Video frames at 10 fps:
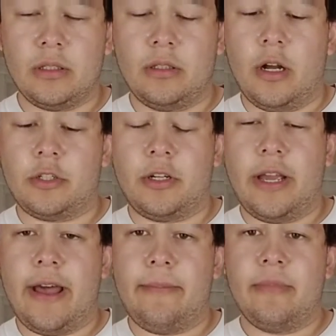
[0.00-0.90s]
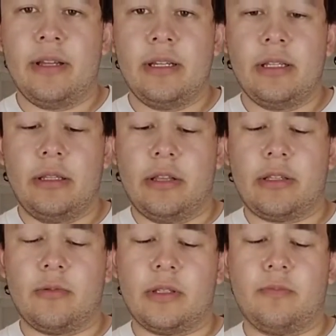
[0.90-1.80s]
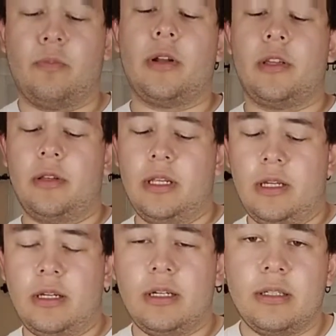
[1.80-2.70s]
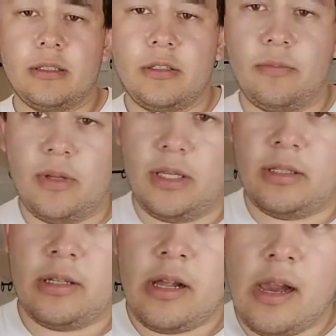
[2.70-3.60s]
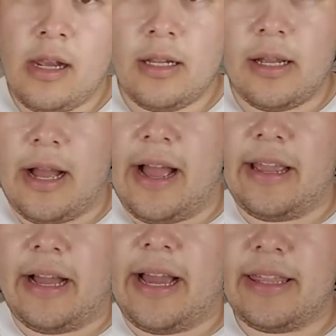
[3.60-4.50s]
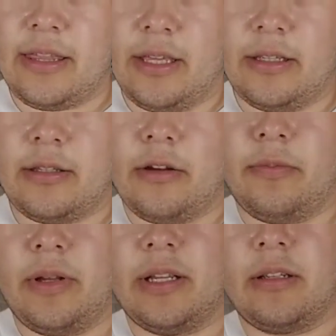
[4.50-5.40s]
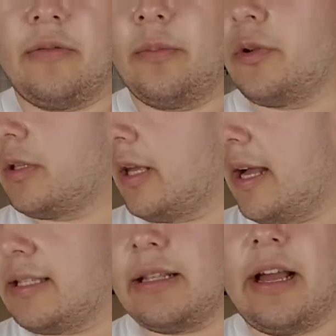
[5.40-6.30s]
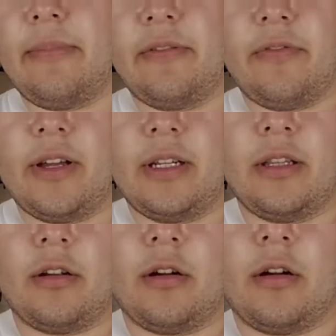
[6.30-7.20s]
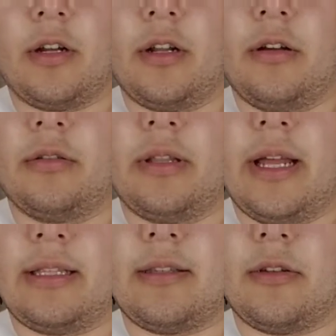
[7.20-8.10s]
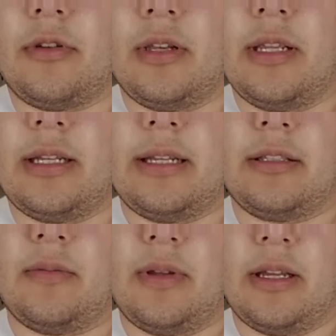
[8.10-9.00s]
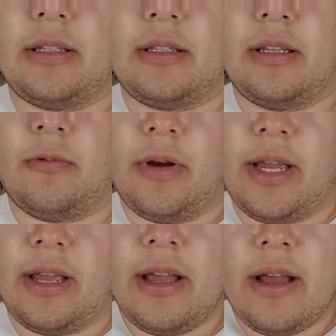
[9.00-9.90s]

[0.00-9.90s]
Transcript: Dodger cap. Now this one's pretty unique to me. I think so, because of most of the hats that I've been finding, they're not so unique to me in a way.